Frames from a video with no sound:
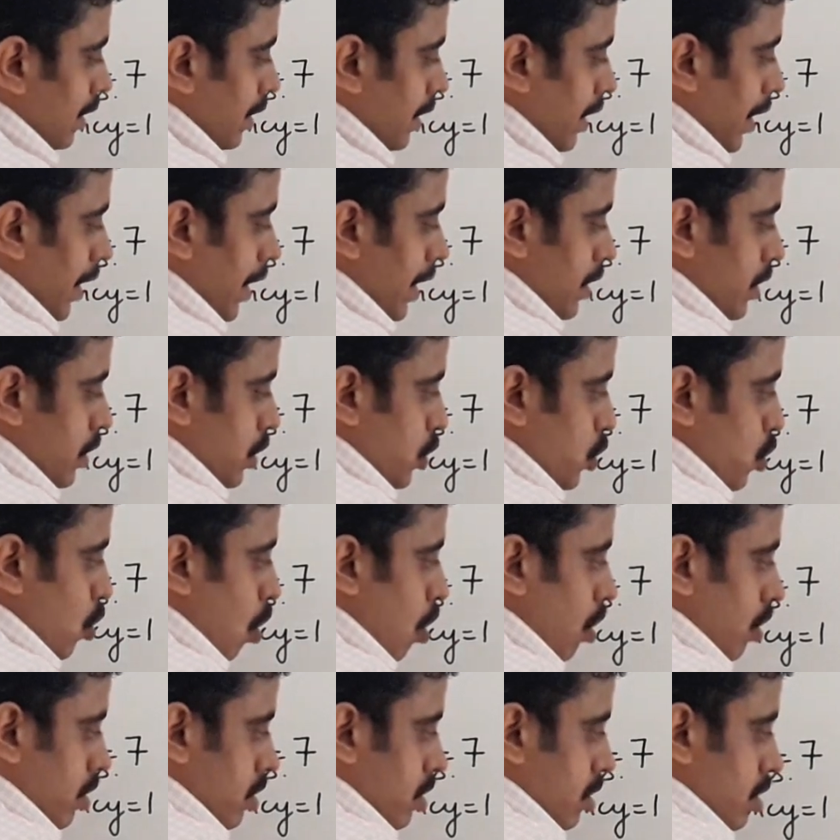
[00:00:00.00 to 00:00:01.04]
These
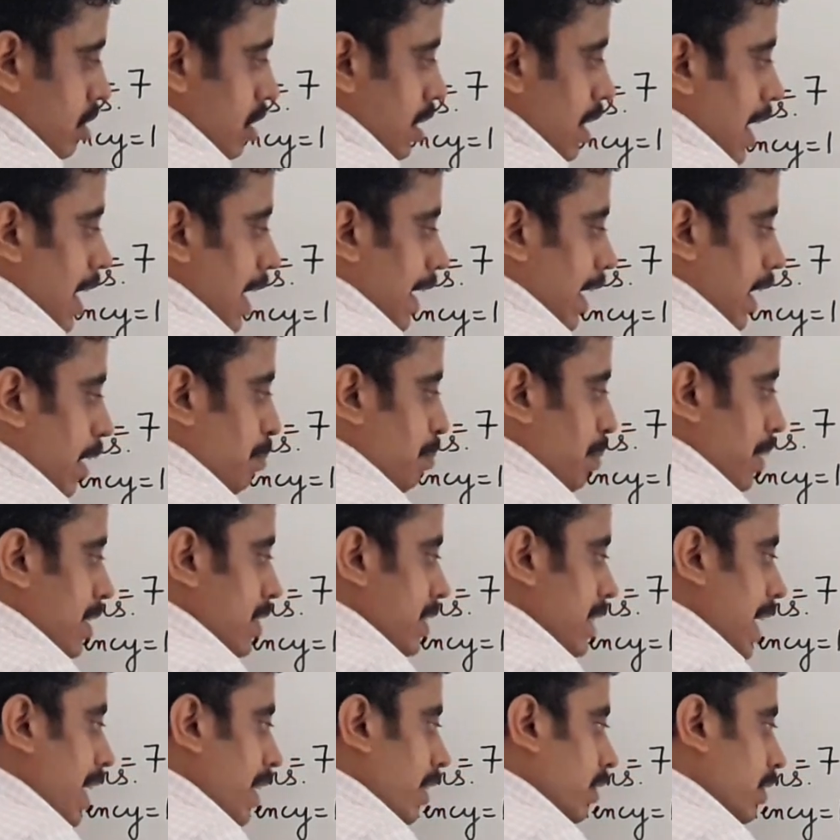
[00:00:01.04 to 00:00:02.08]
dots
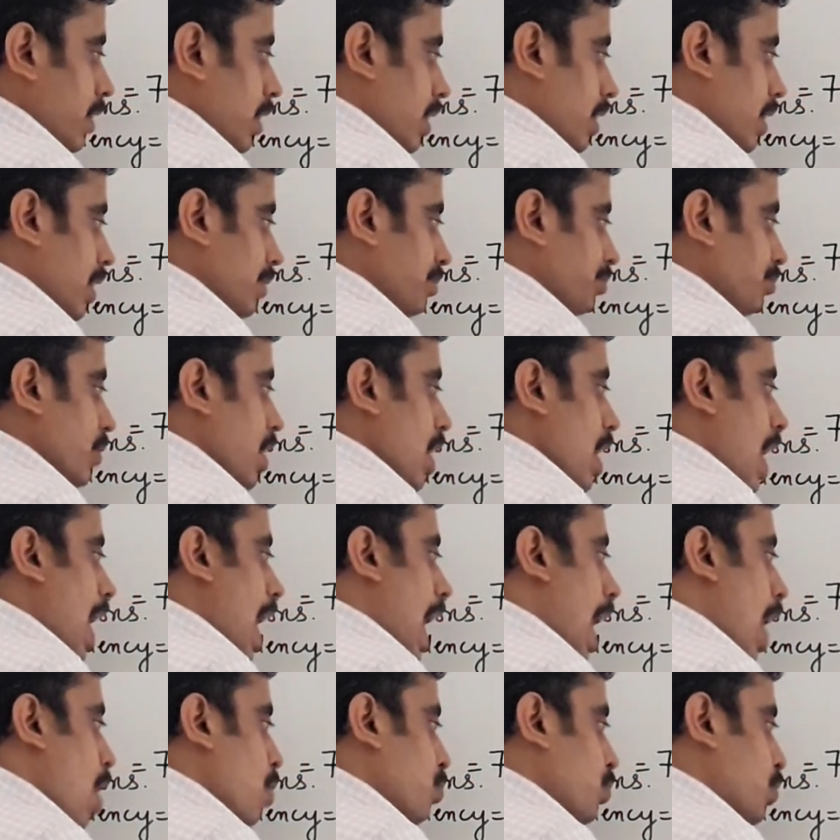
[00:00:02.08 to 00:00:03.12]
represent
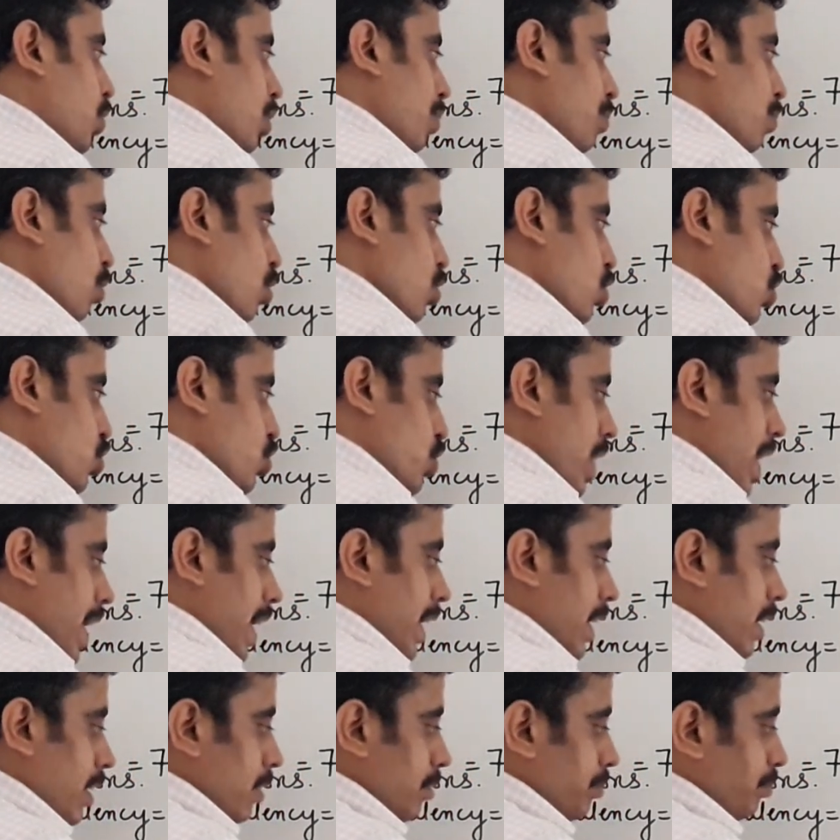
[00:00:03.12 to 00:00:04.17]
the outermost
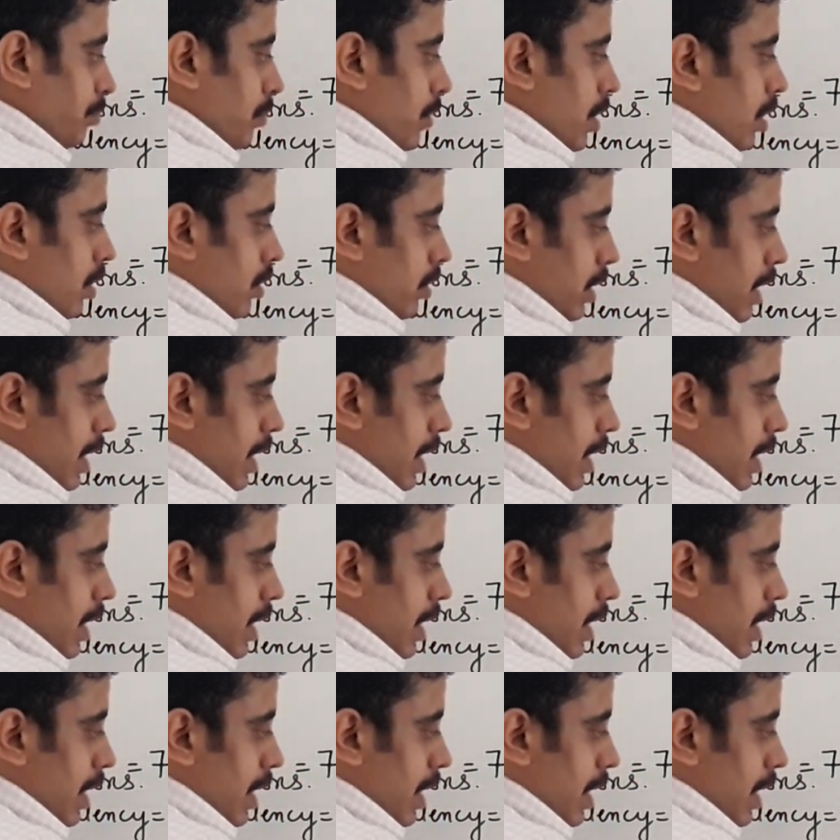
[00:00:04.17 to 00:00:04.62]
shell.